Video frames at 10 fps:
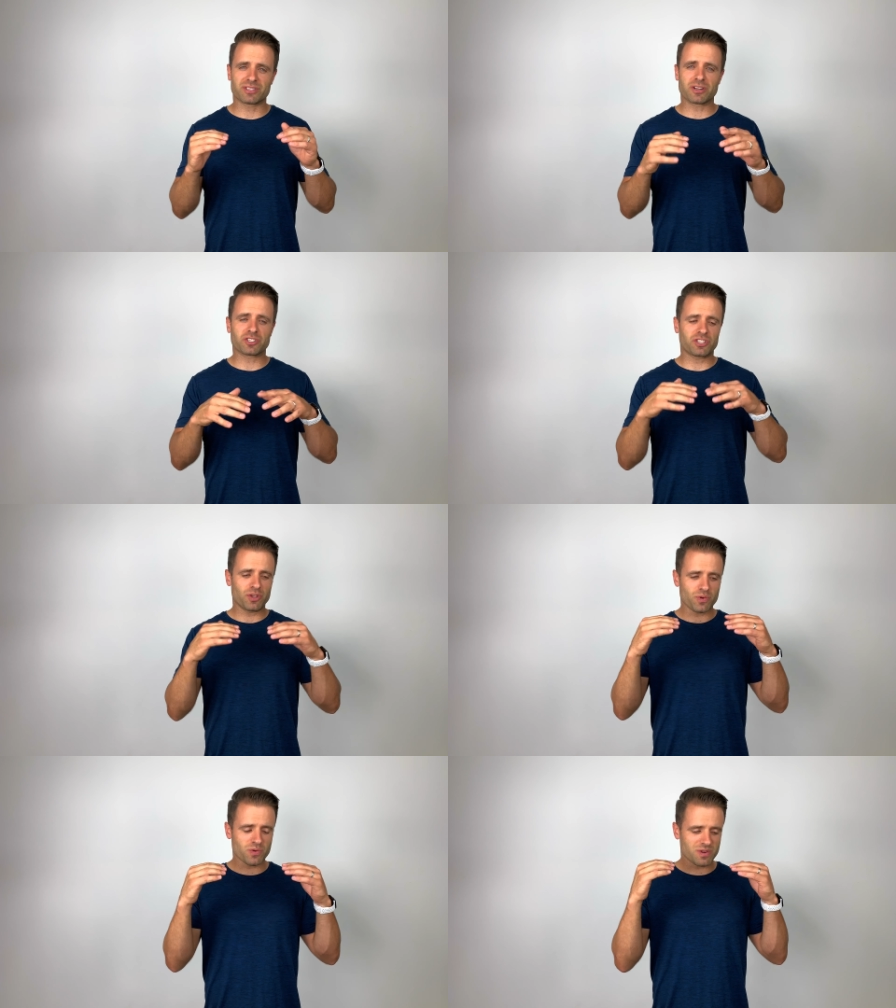There's
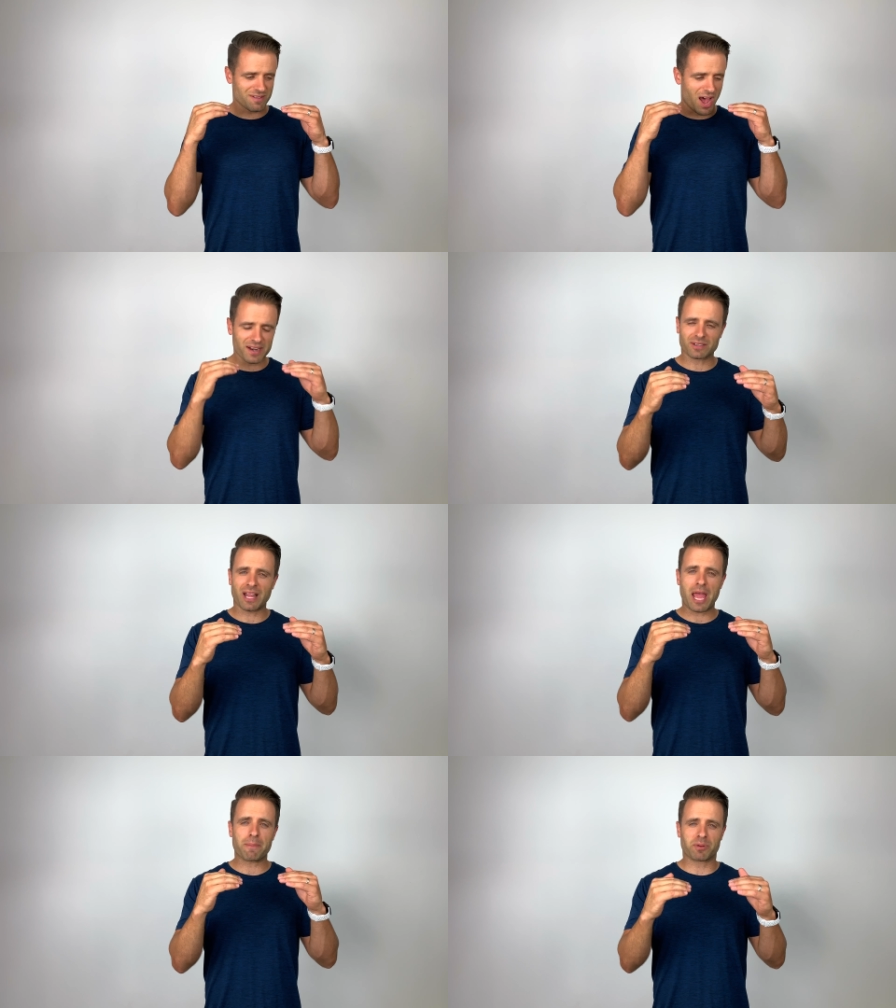two
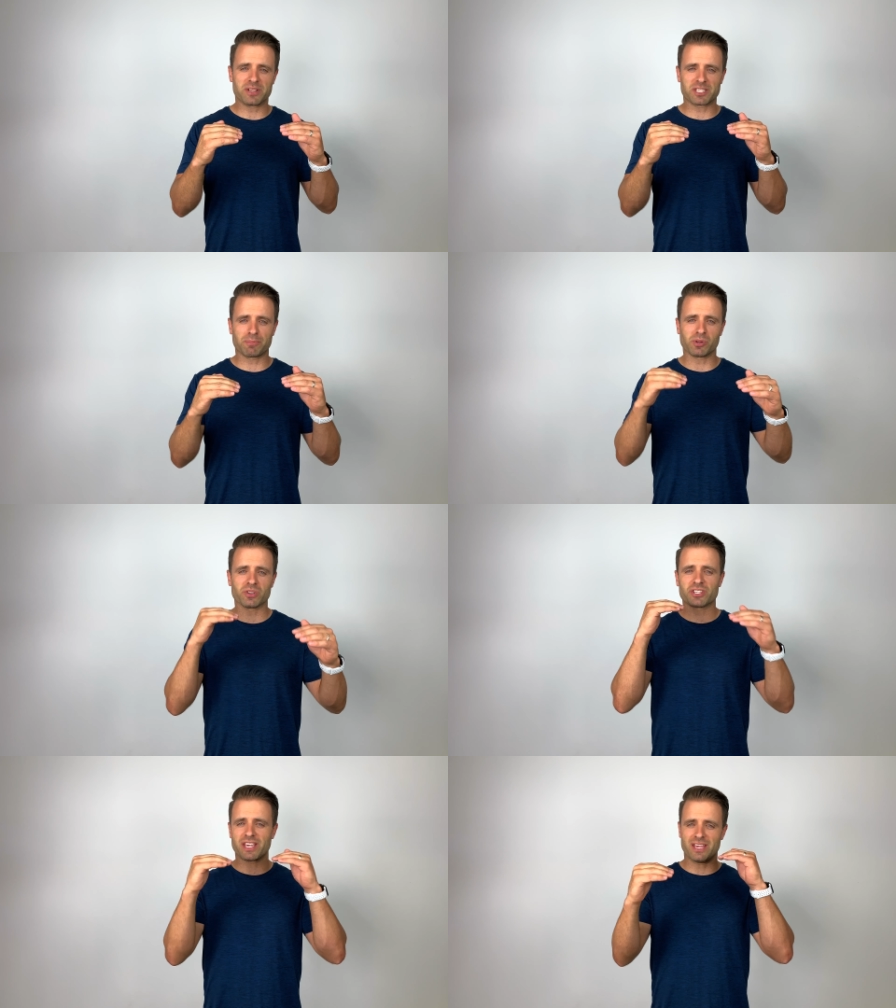underlying
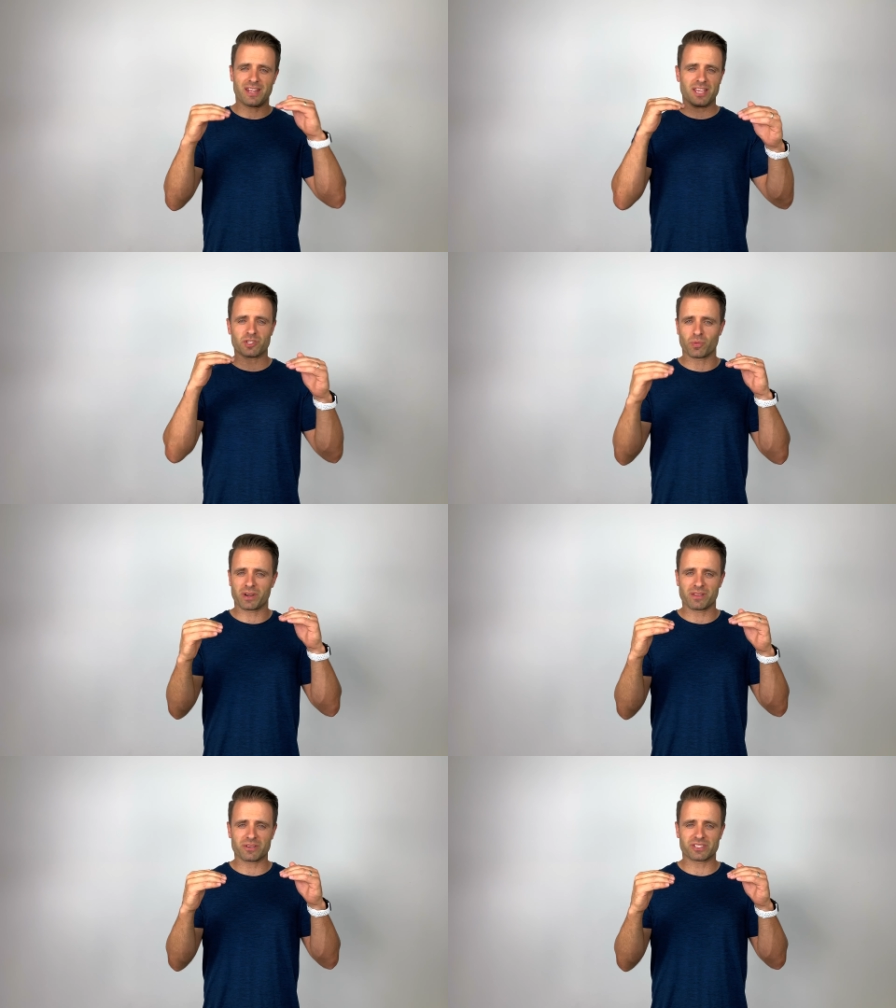principles in each one
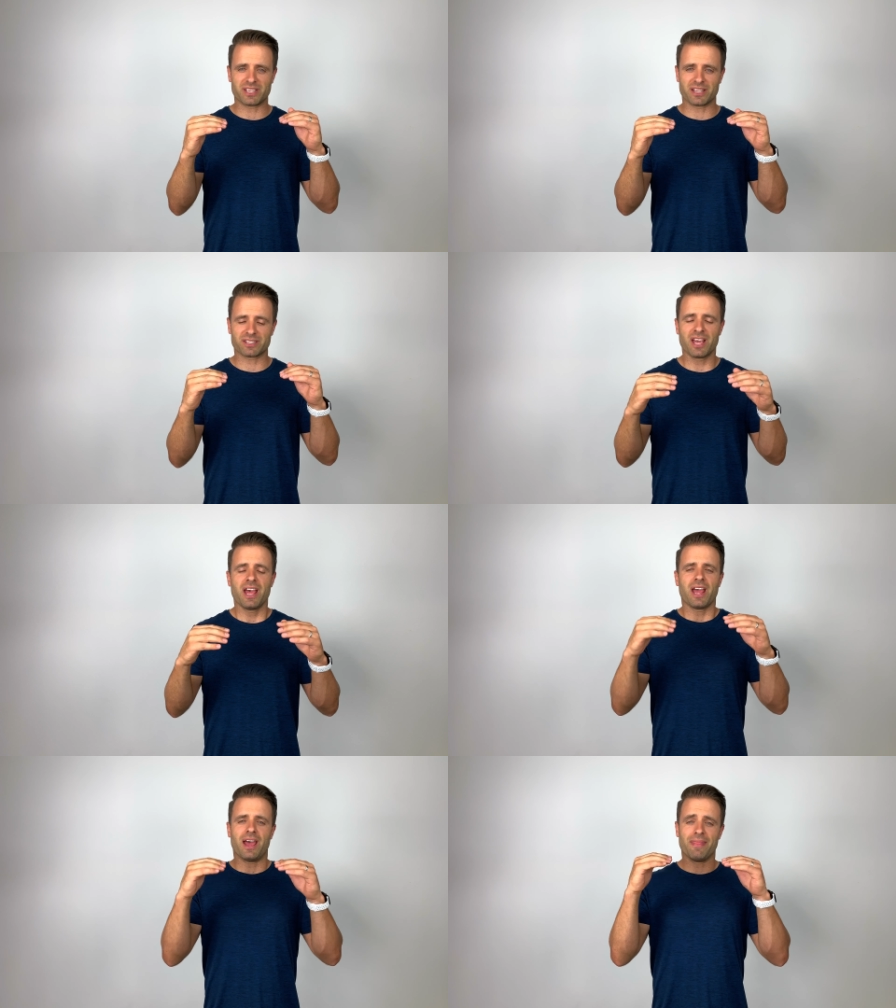of those things,
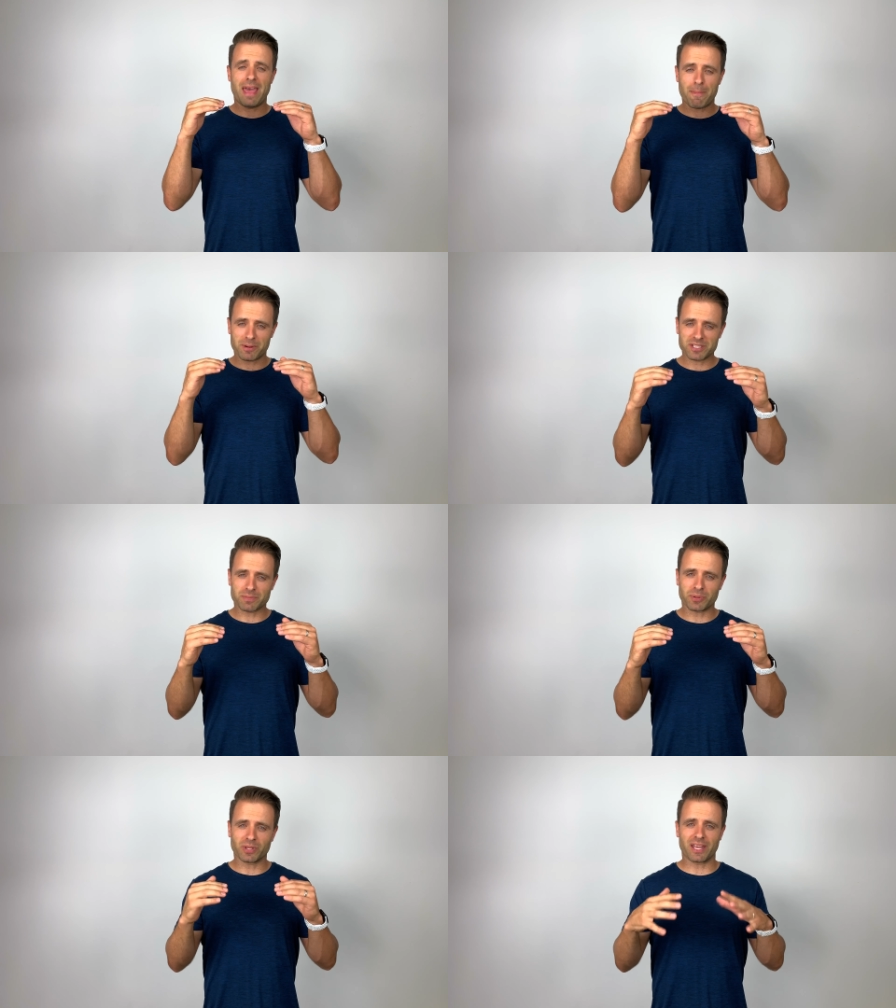and that
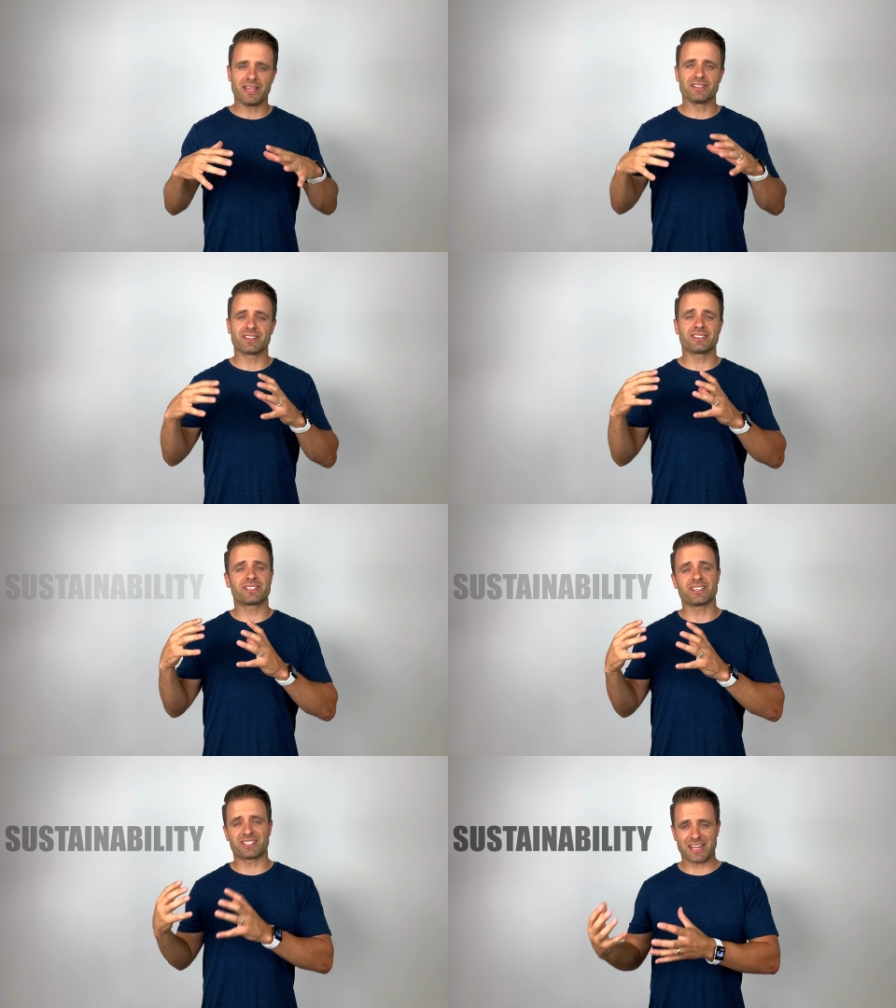principle is
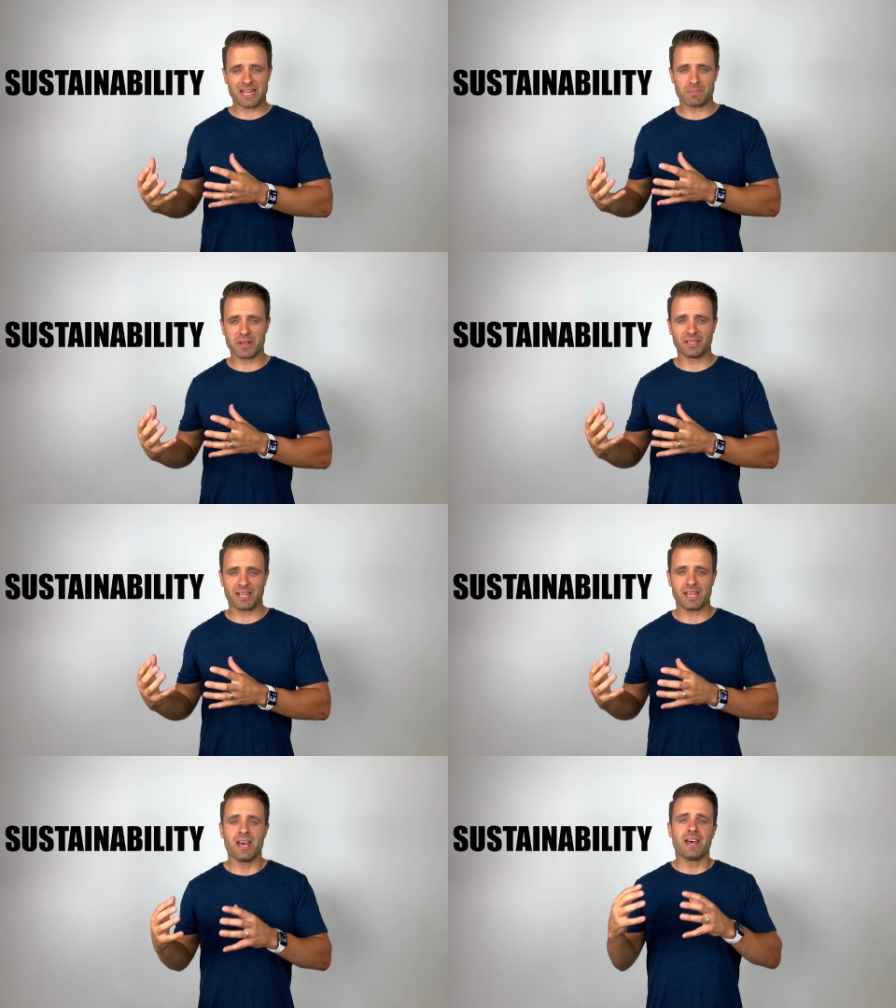sustainability.